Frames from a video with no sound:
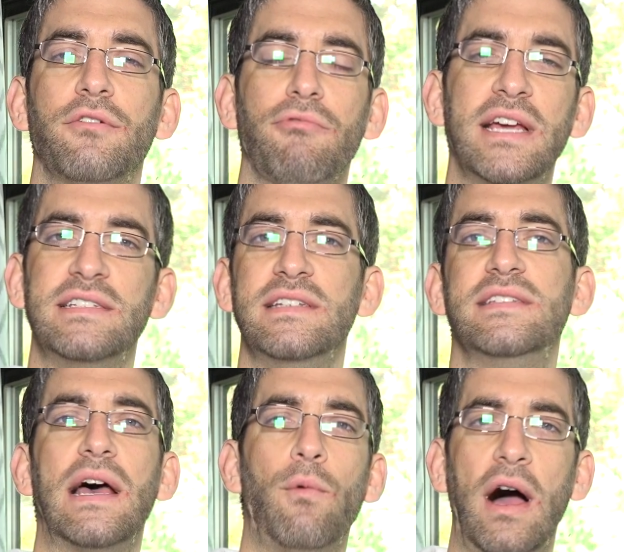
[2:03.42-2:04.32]
the
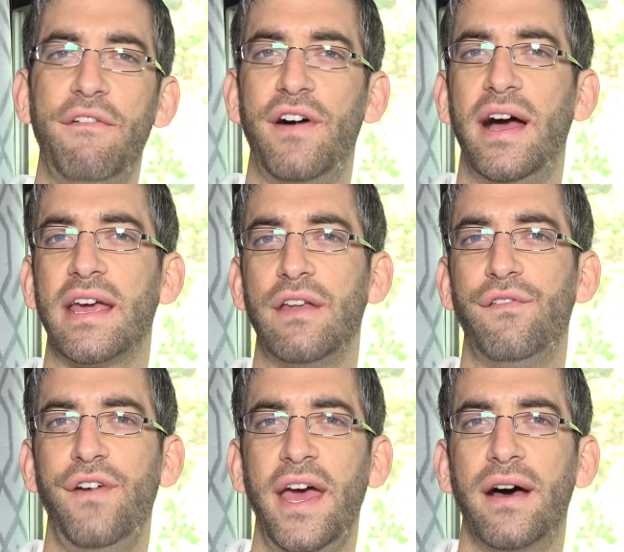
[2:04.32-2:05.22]
reasons that Wi-Fi can
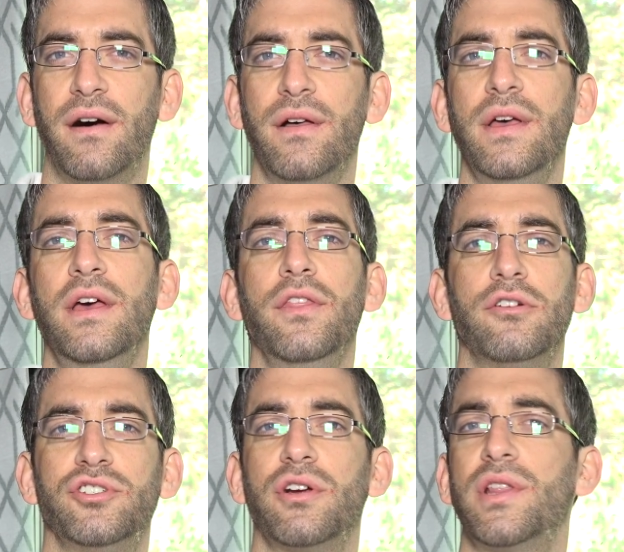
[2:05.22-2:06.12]
fail,
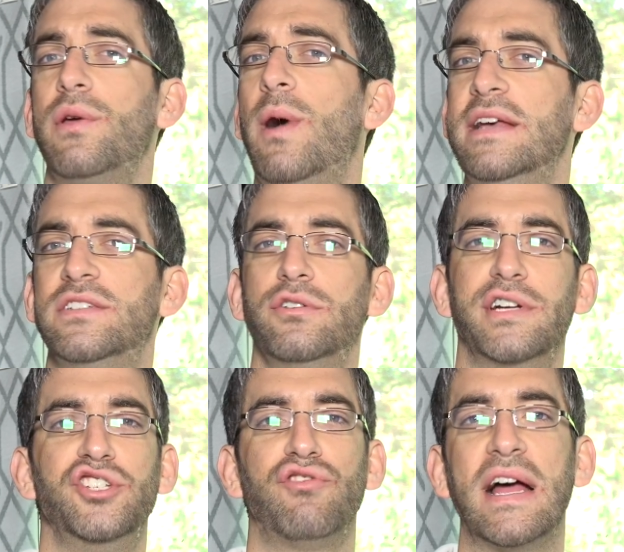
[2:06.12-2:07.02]
there's certainly ways to
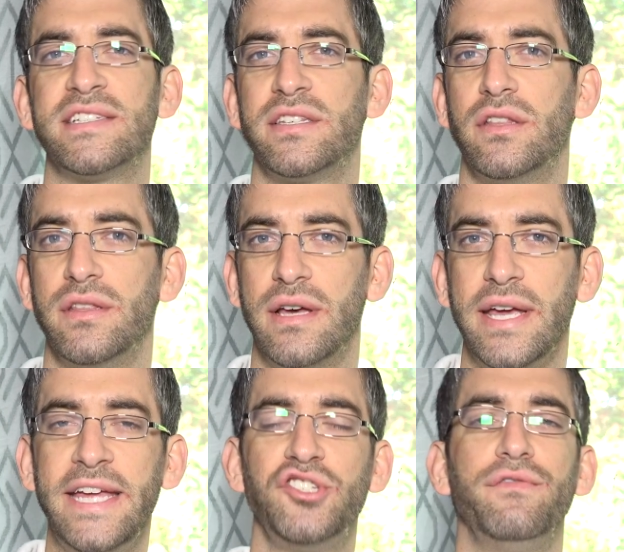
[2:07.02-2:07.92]
address
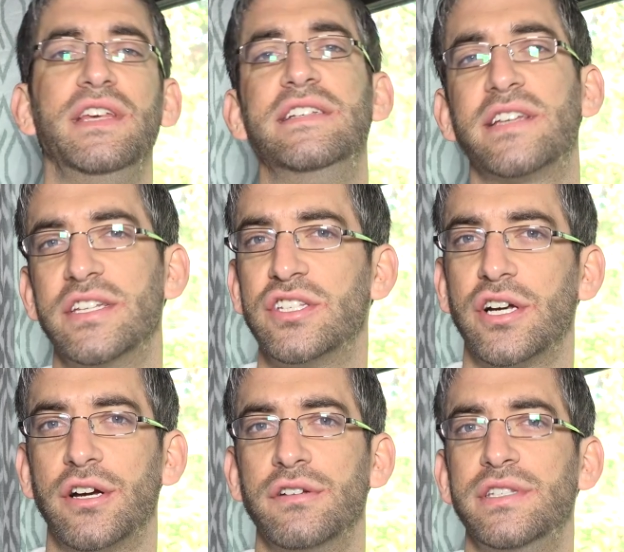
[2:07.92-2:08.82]
each of these
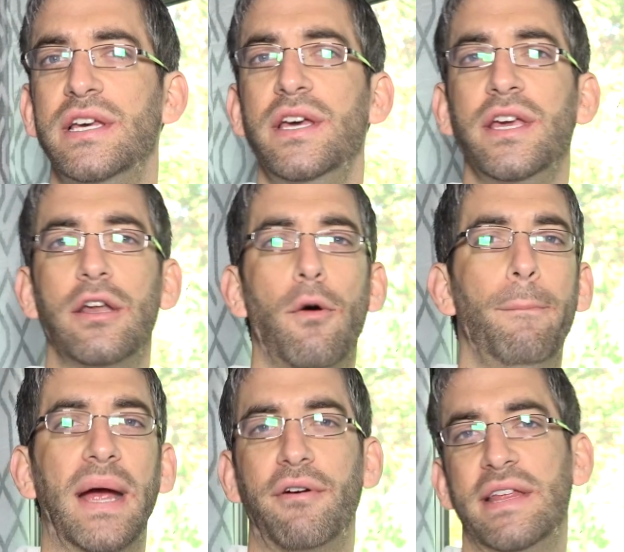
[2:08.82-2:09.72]
concerns. You know,
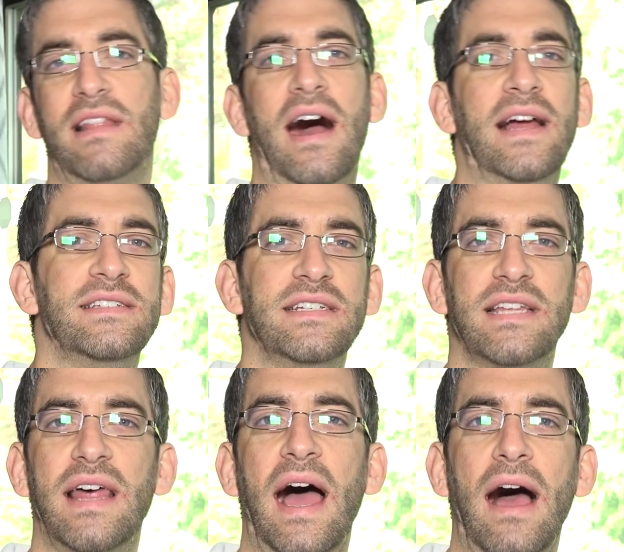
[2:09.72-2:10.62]
buried lines
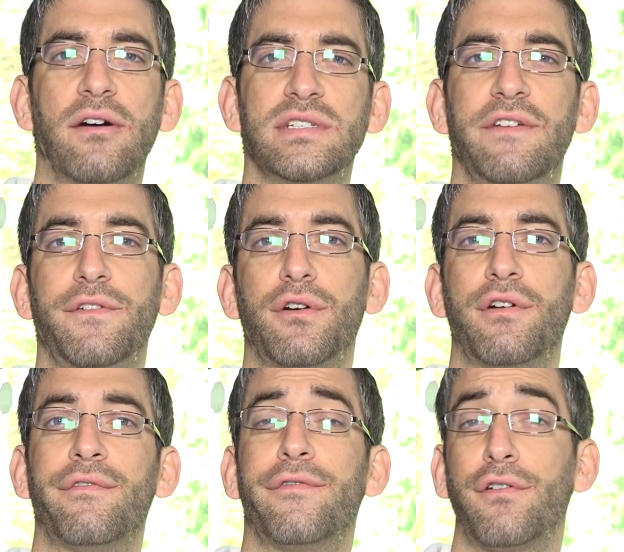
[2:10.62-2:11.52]
into the house, if
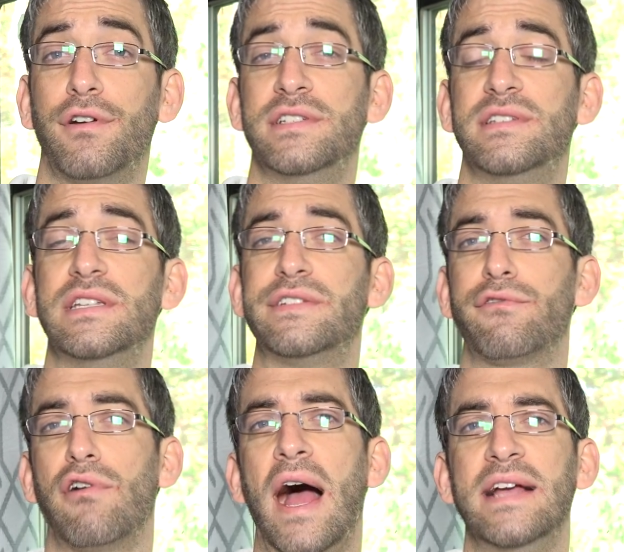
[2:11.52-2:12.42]
you're, for instance,
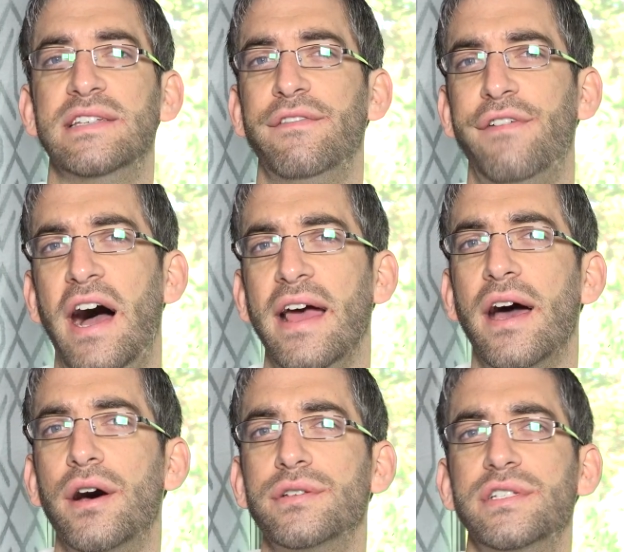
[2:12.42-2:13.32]
Verizon
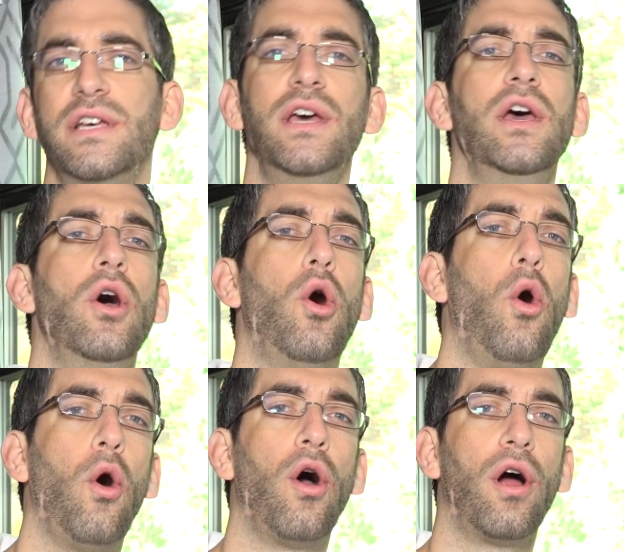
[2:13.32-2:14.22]
FiOS,
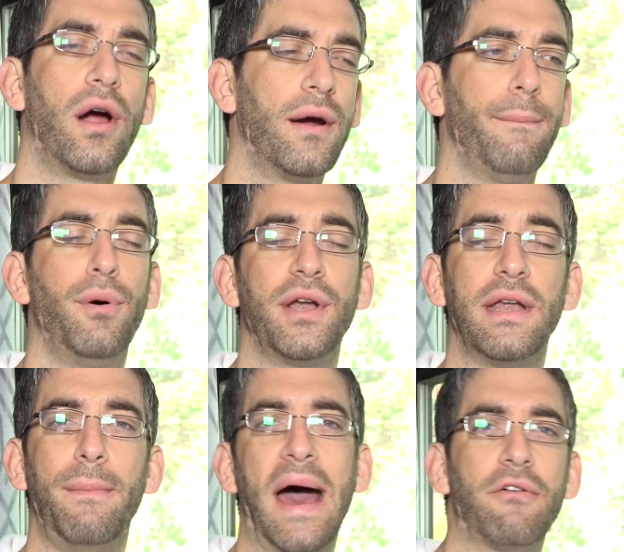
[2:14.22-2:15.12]
or
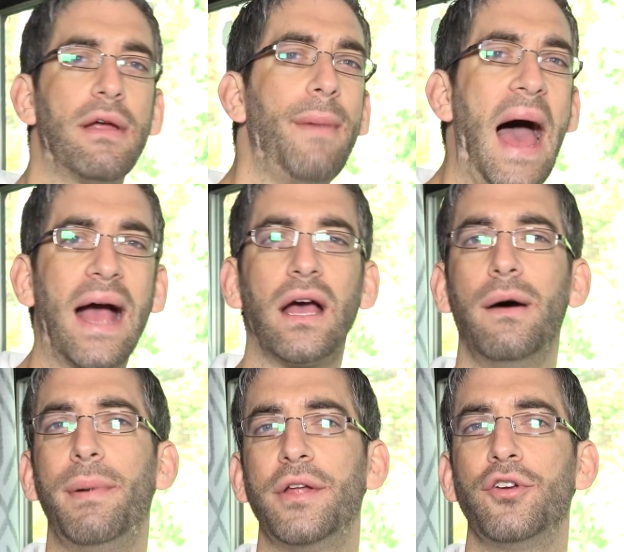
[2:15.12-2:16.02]
putting a battery
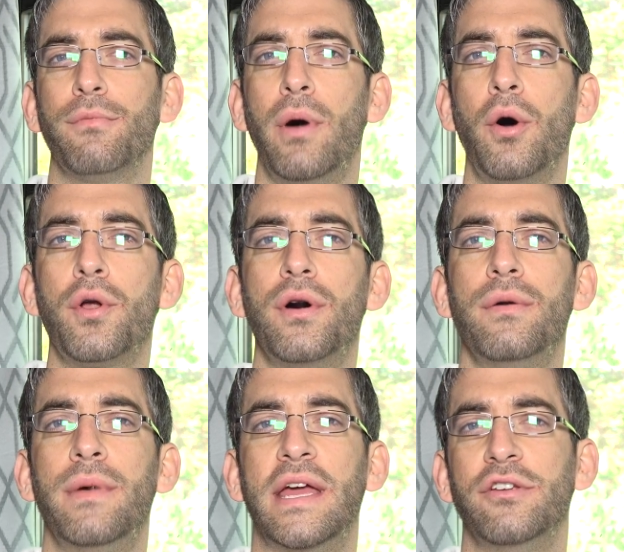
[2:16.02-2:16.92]
backup on your
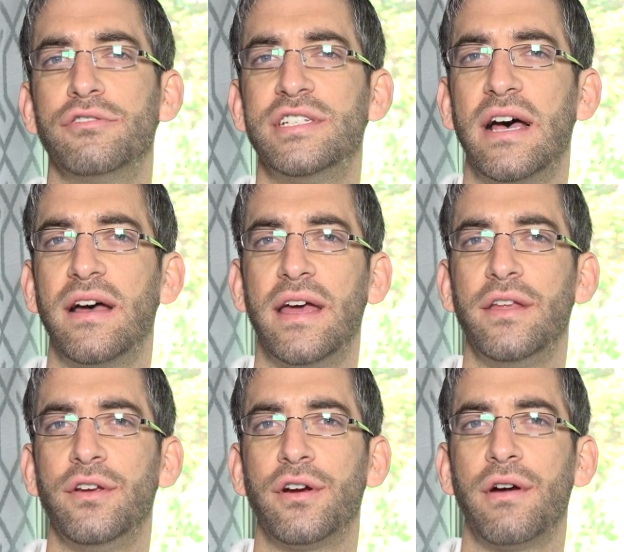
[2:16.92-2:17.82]
modem and your,
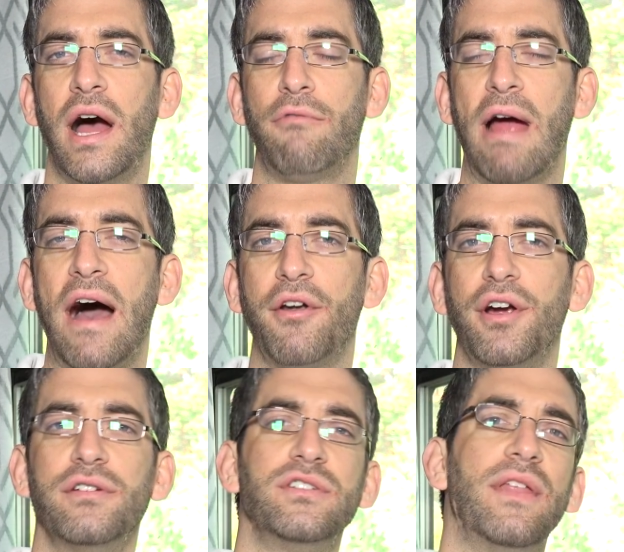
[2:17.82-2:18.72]
and your uh,
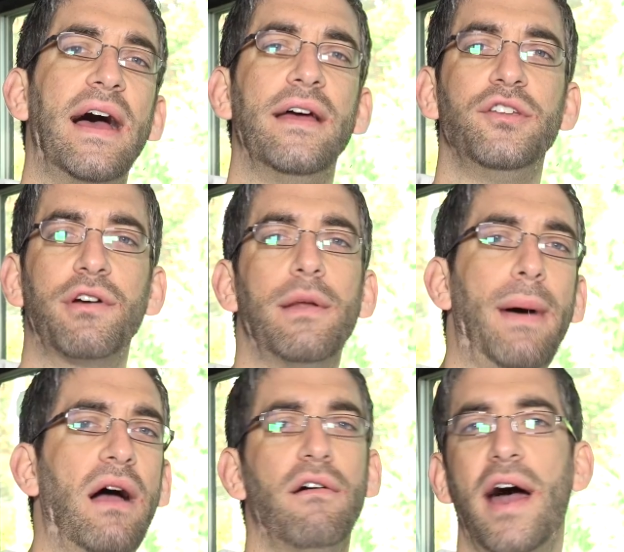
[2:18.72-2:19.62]
router so that during a
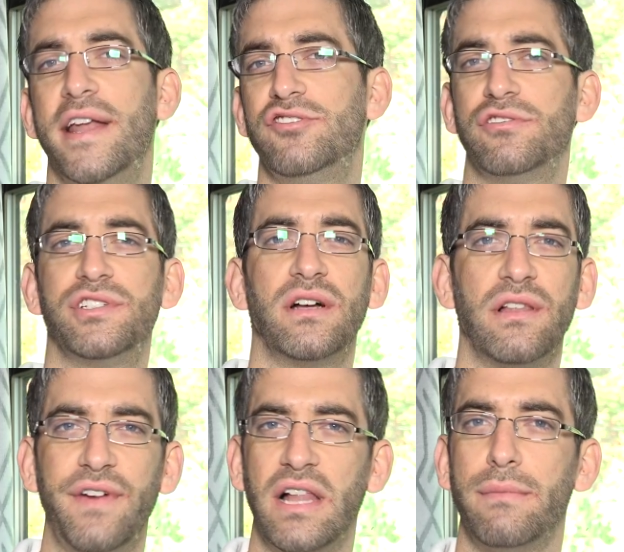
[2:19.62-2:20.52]
power outage they're
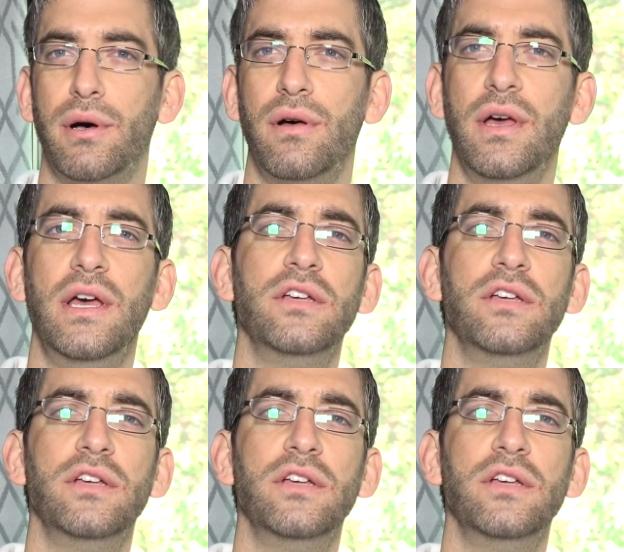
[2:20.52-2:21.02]
still available.